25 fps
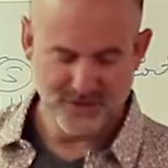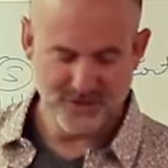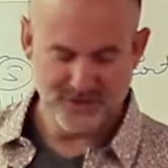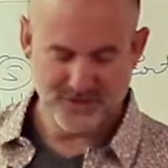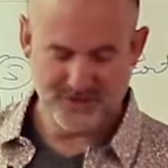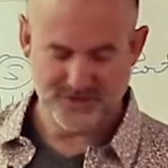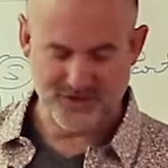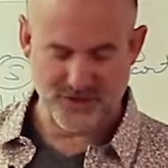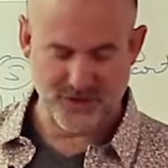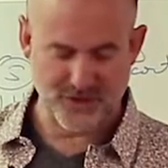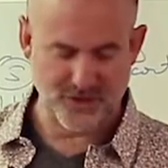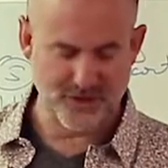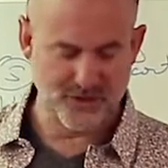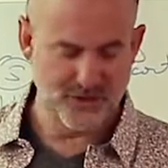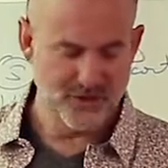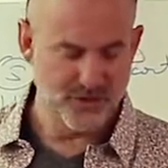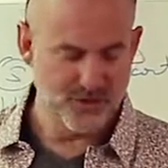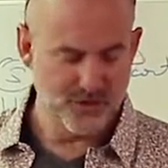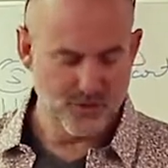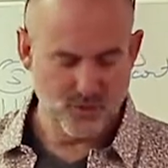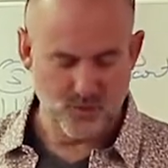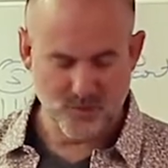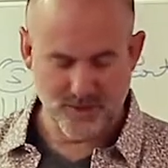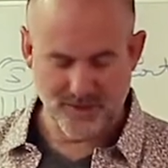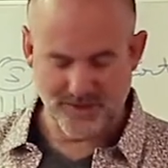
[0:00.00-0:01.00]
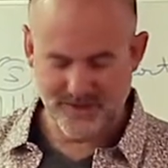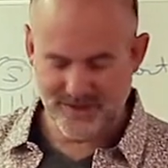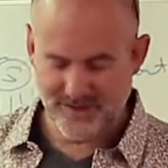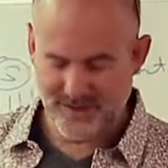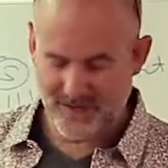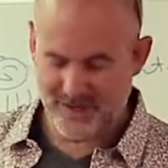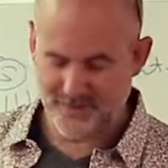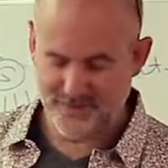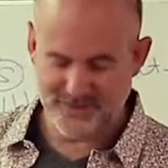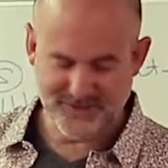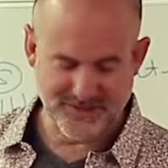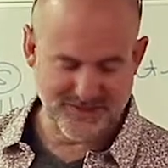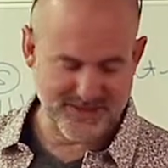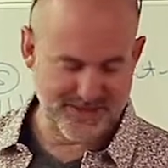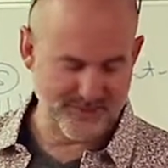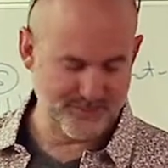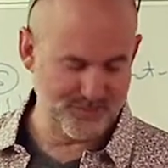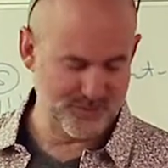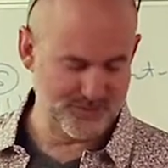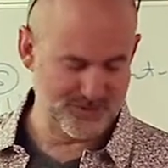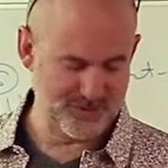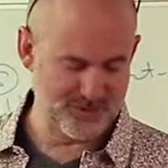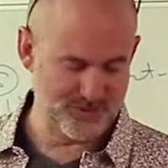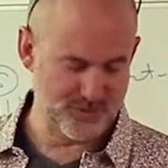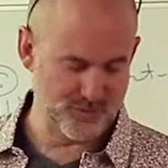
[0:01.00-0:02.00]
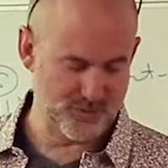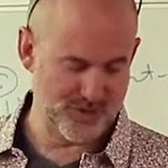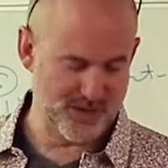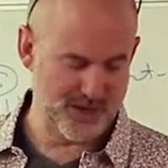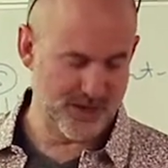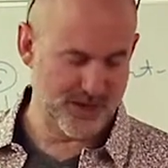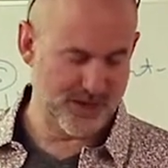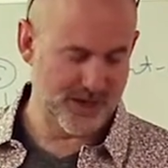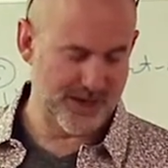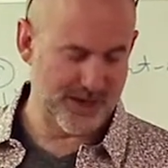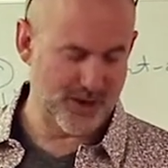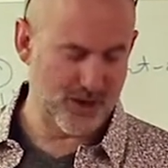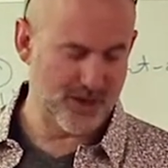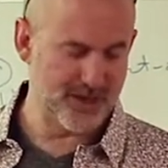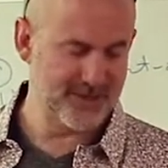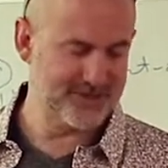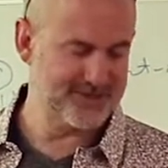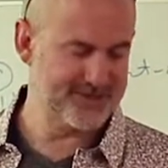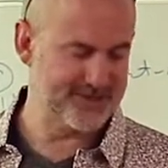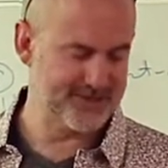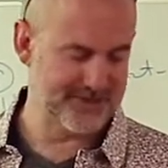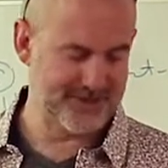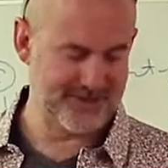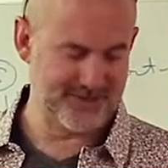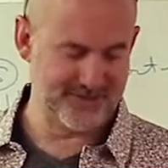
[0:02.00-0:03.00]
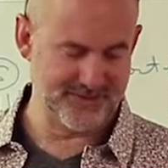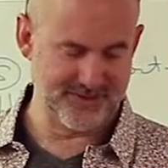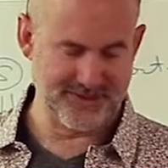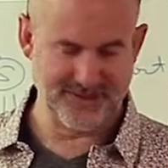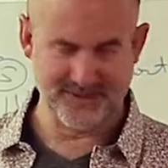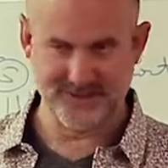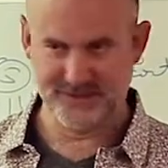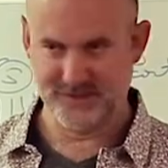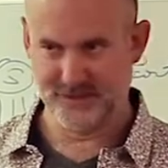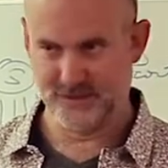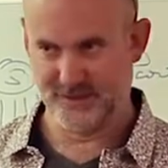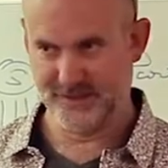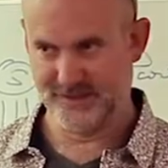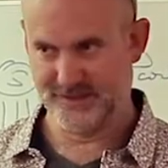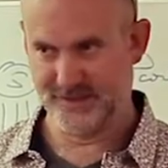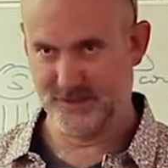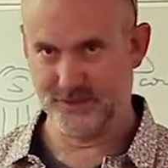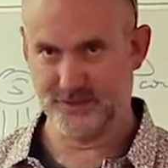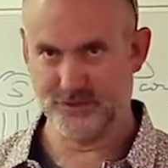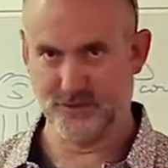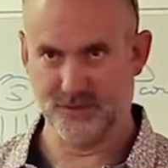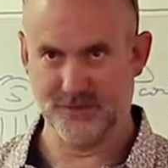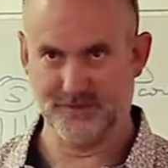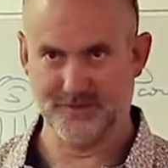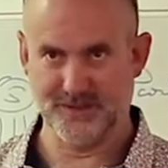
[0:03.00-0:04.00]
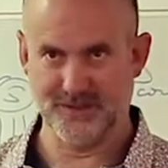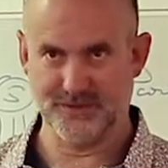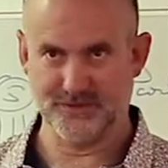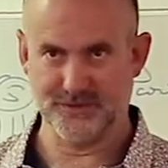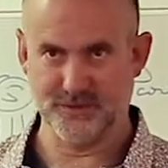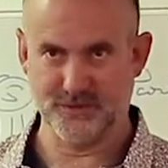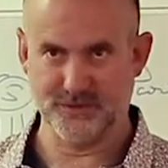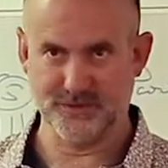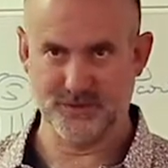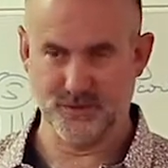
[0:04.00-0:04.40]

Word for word: So when the arm's in that position, we're isolating the anterior deltoid muscle.